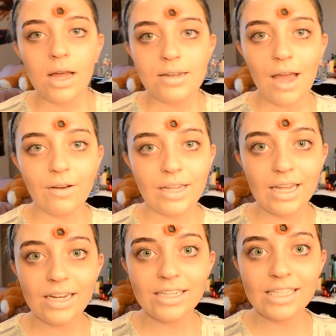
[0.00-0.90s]
Now
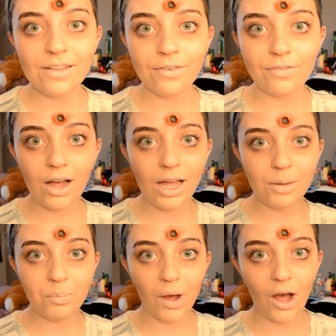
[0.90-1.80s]
here's the
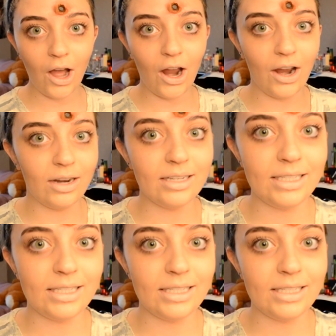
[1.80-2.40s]
fun part.